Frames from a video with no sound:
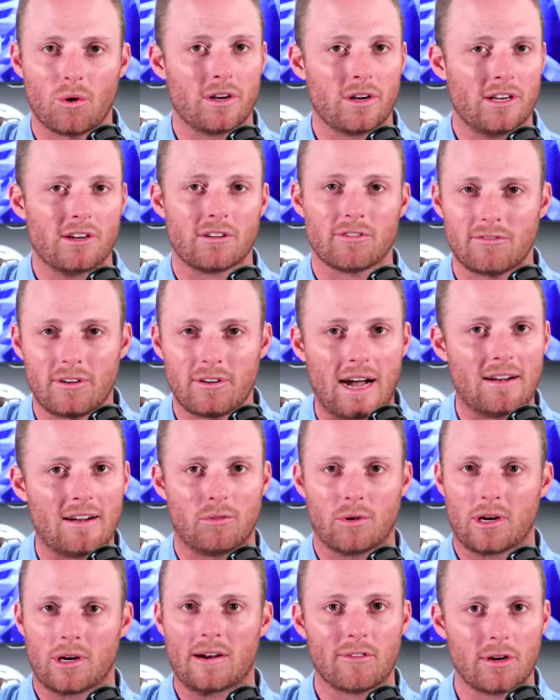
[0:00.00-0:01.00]
year five,
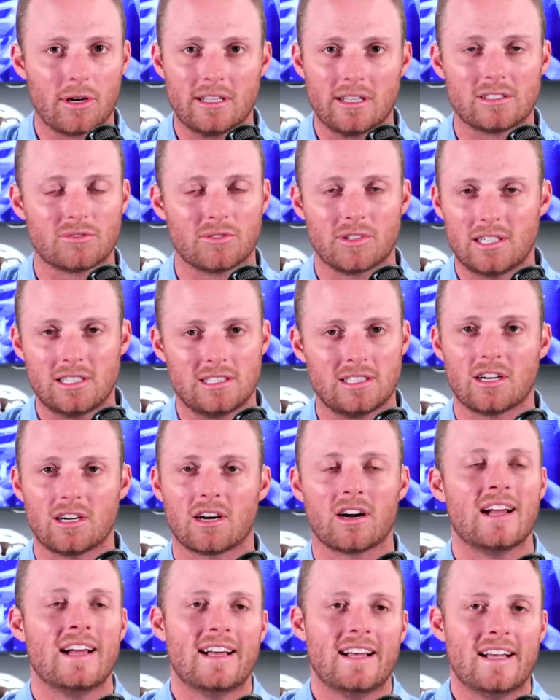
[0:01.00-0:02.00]
whatever it is for DTR.
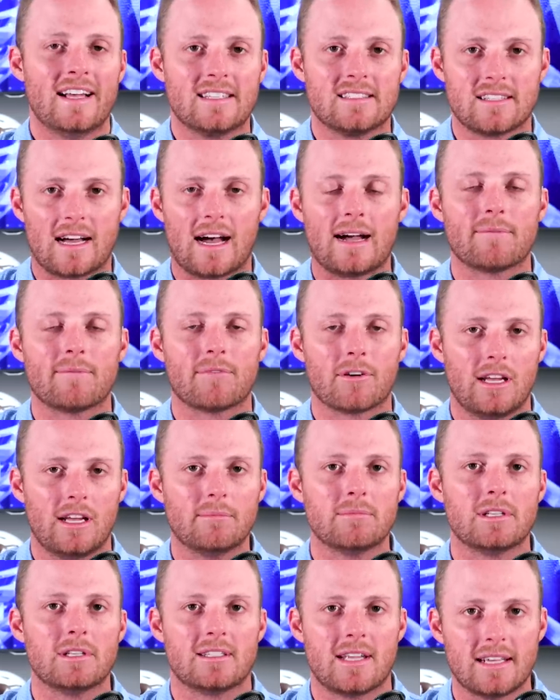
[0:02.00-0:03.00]
It's time for
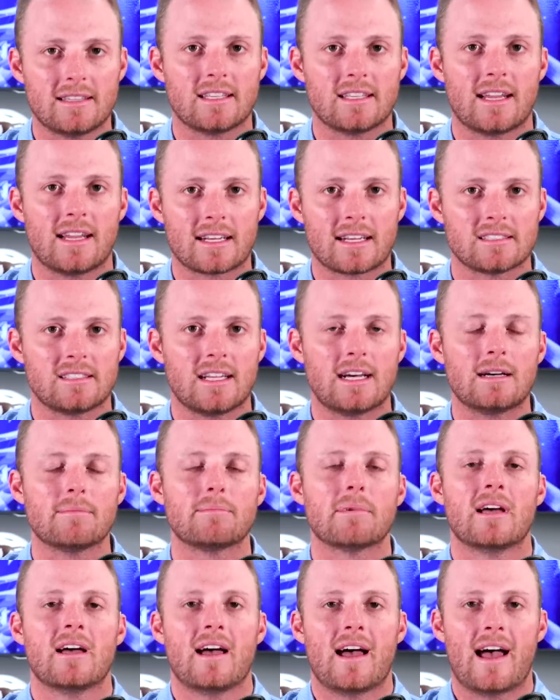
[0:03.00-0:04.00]
him to take the next step
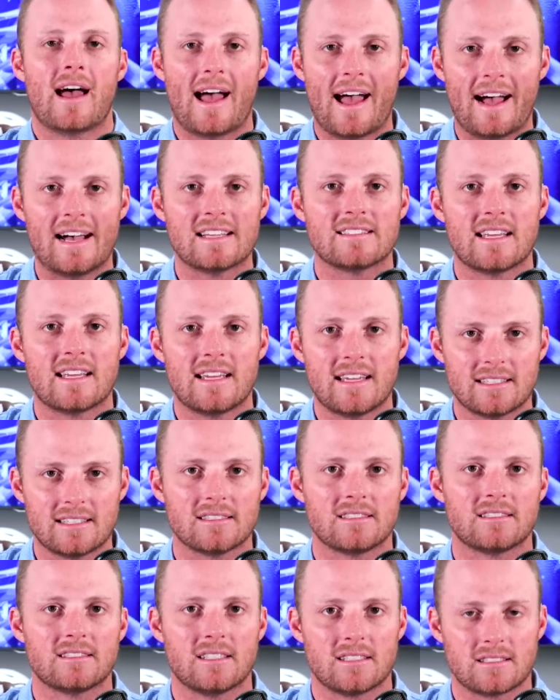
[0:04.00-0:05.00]
as a
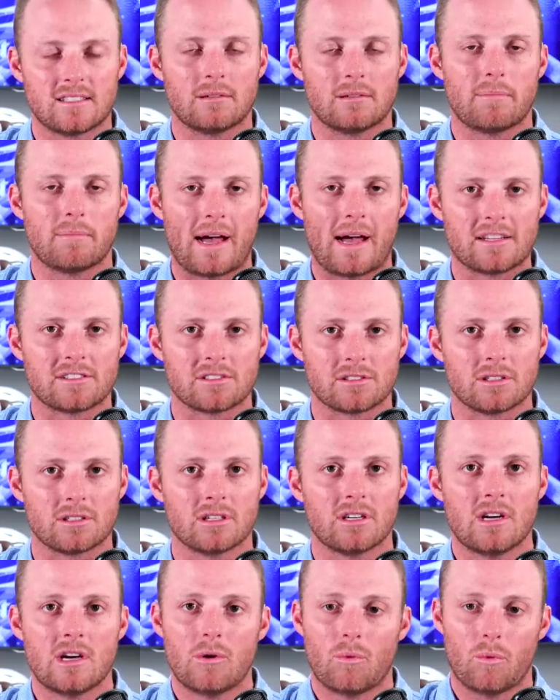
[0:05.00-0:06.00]
consistent passer.
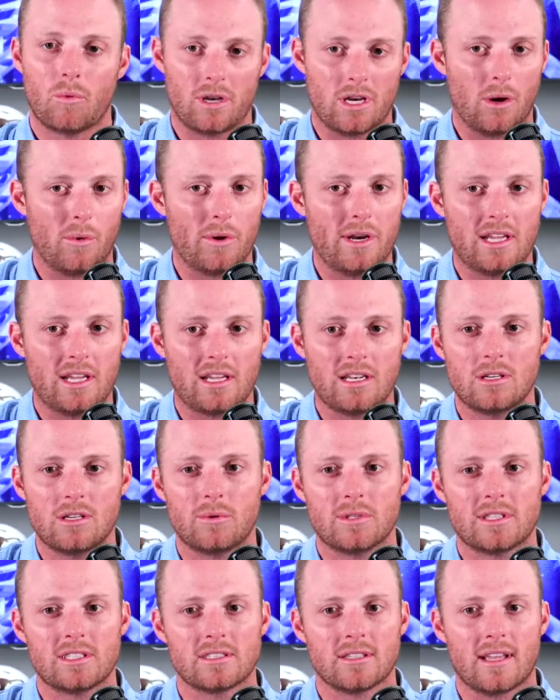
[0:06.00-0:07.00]
We know what he can do
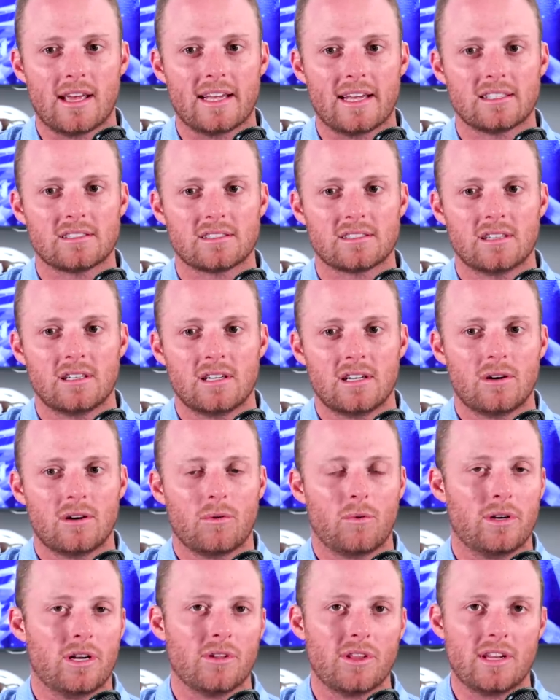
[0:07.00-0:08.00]
with his legs.
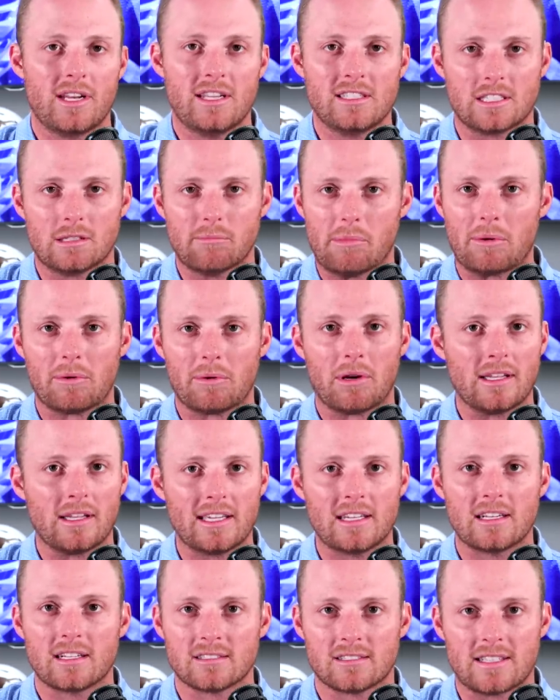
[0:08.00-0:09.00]
We know that he's going to be able to
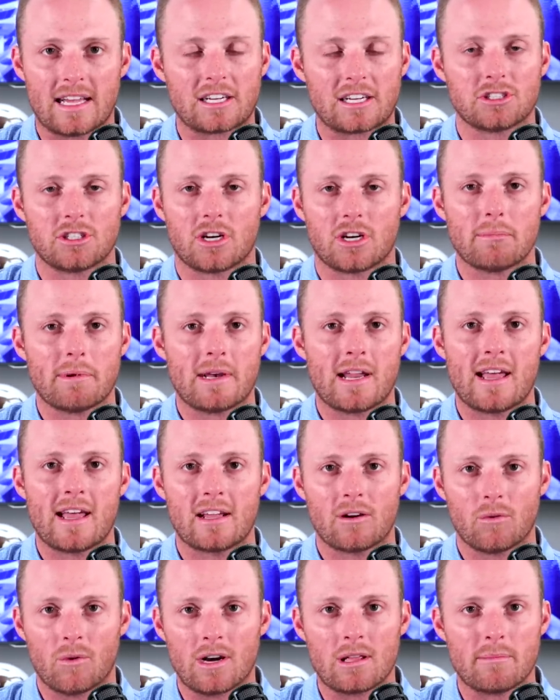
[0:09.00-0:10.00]
lean on Zach Charbonnet
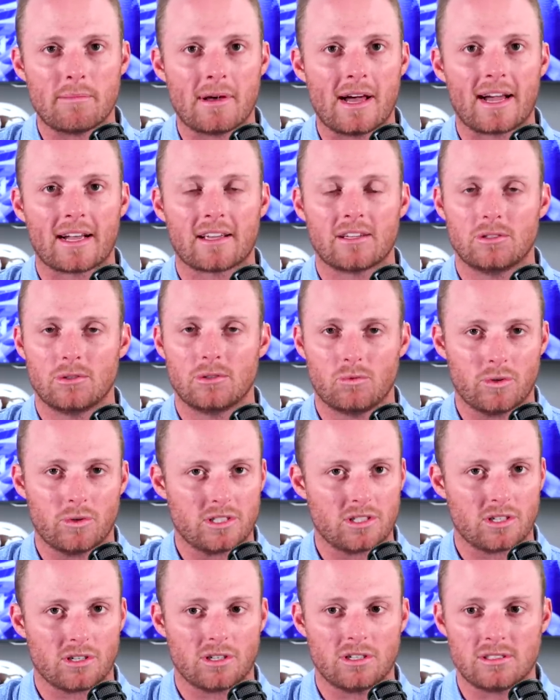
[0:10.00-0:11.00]
at running back, who
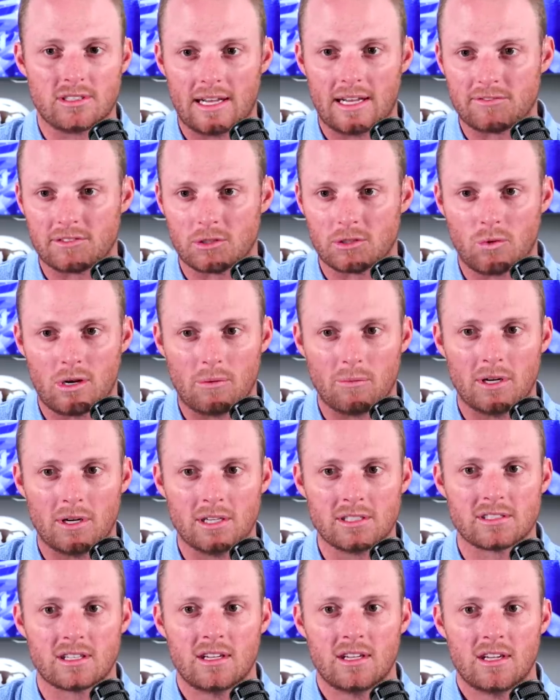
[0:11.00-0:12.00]
returns after what
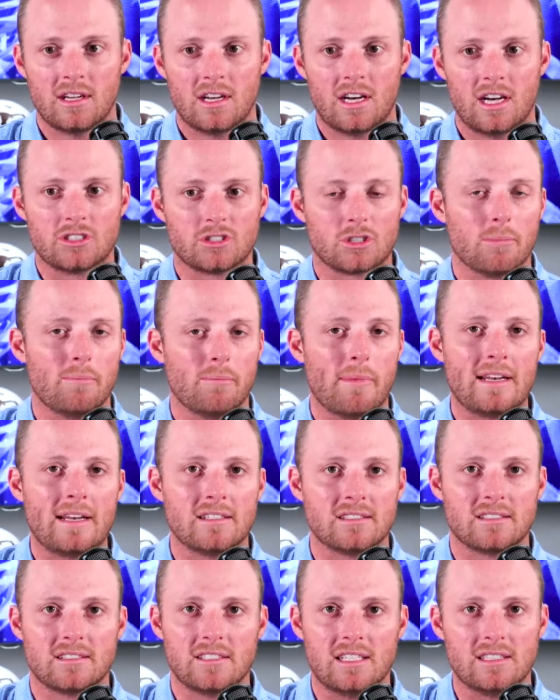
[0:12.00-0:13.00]
was a
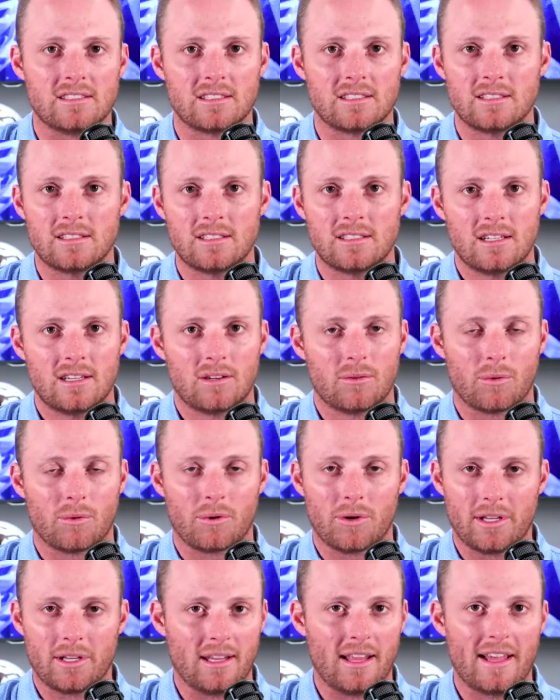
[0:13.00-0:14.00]
tremendous season where
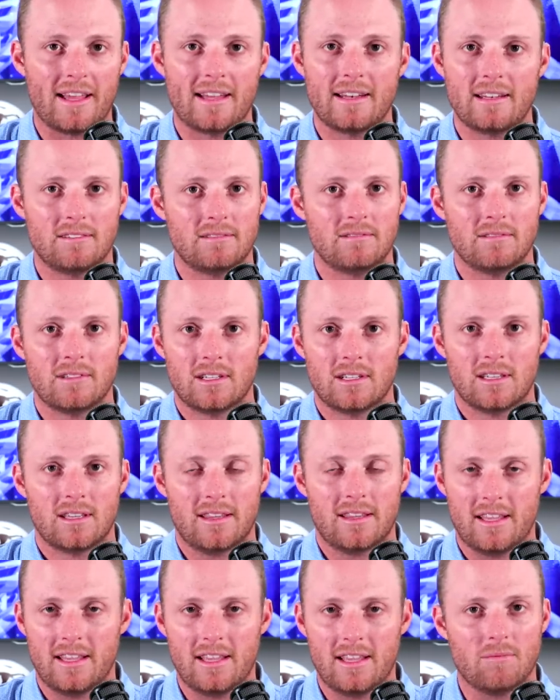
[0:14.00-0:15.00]
he led
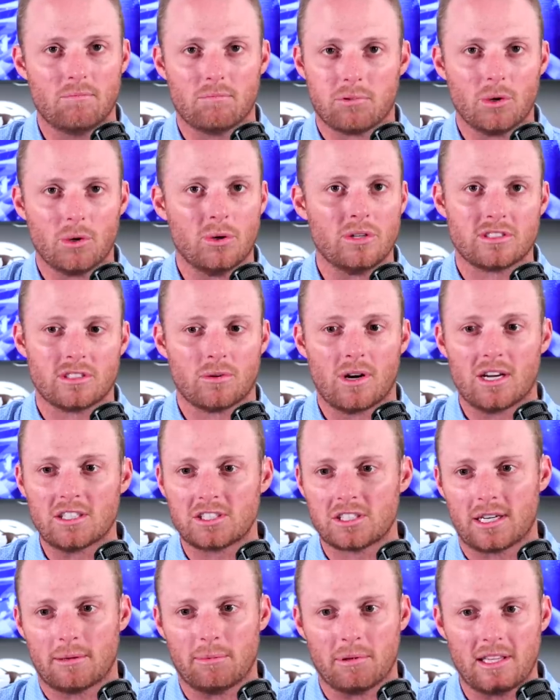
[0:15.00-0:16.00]
the Bruins in
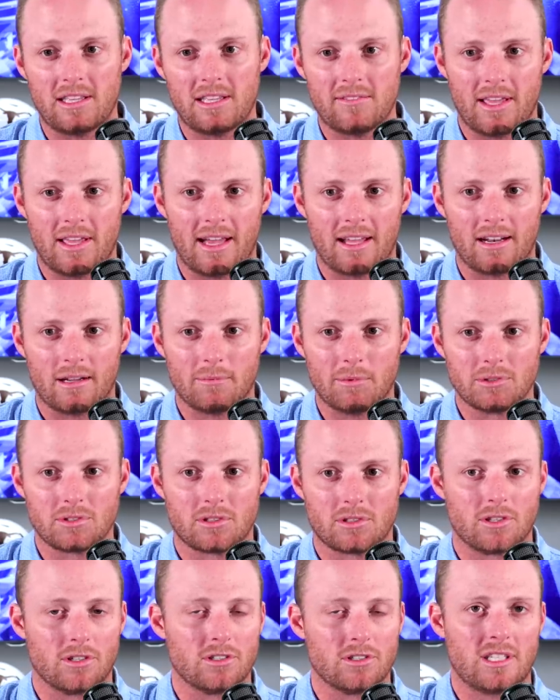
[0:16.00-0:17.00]
rushing. I believe he had
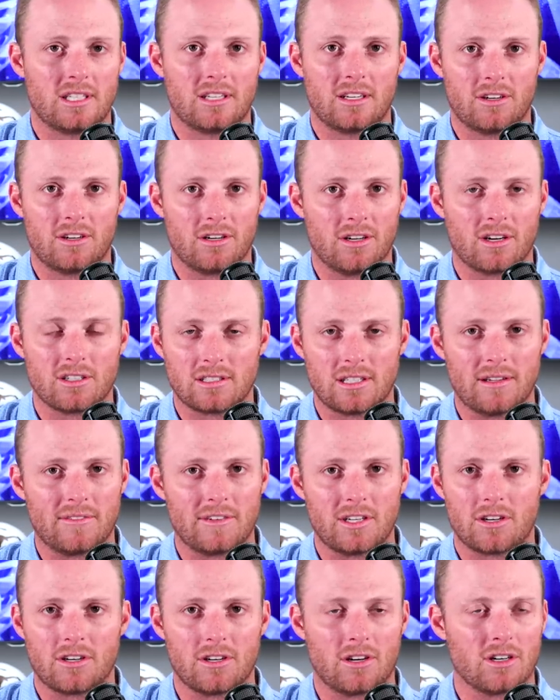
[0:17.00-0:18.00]
almost 1,300 yards,
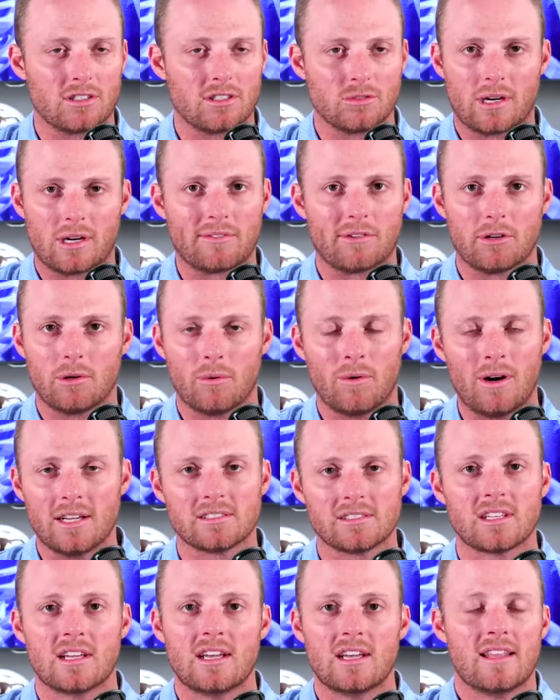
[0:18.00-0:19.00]
1,100 yards, whatever it
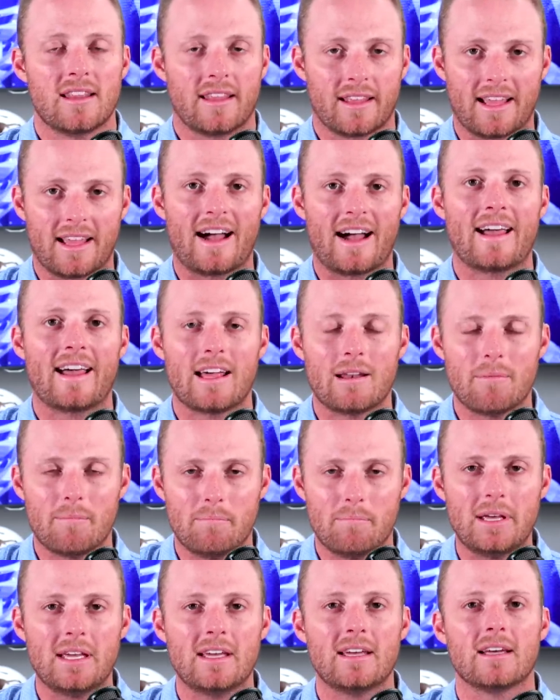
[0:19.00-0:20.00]
was. The guy
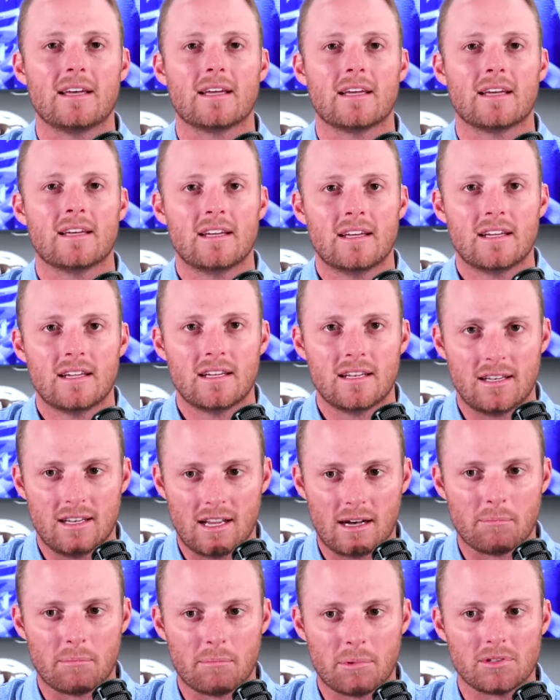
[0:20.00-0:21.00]
had big
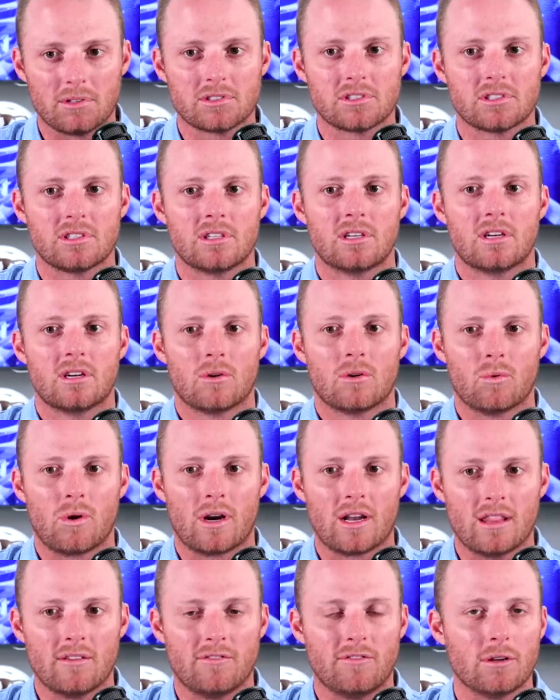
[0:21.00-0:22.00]
numbers
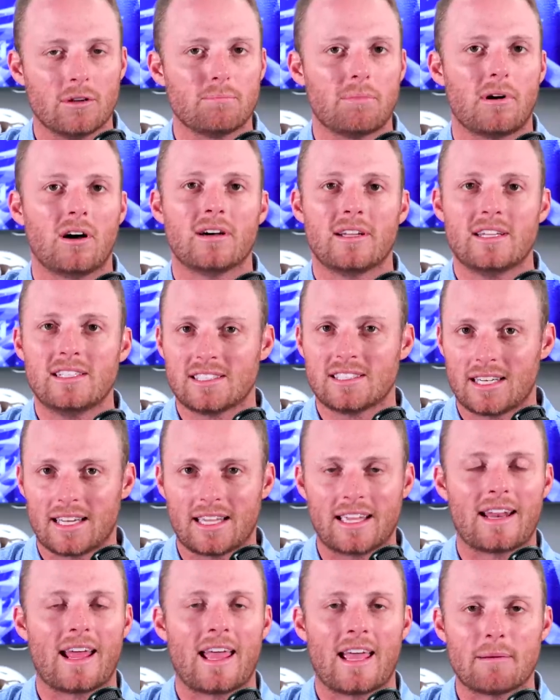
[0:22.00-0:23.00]
running the football, and he's going to
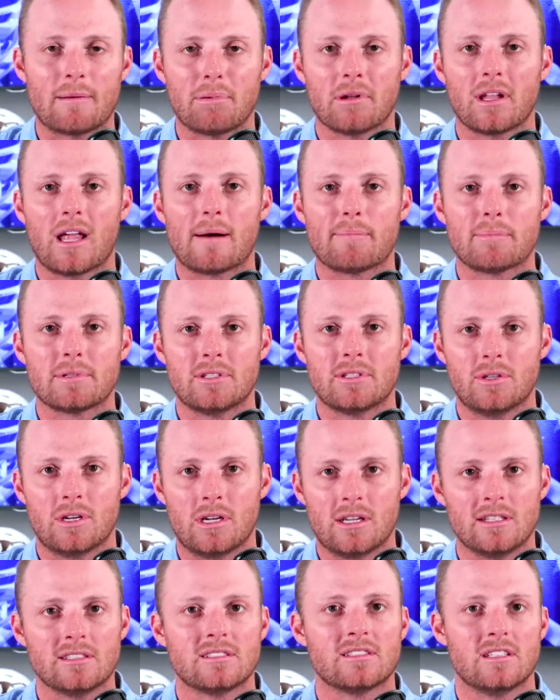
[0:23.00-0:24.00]
get ample
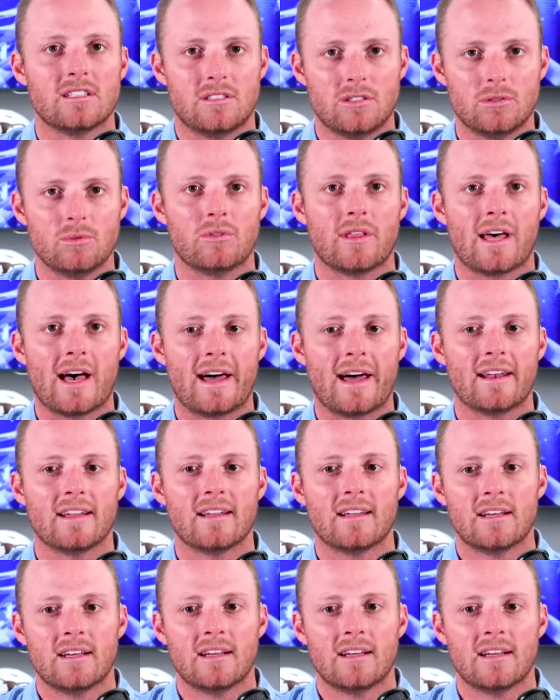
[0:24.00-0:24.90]
opportunities to do that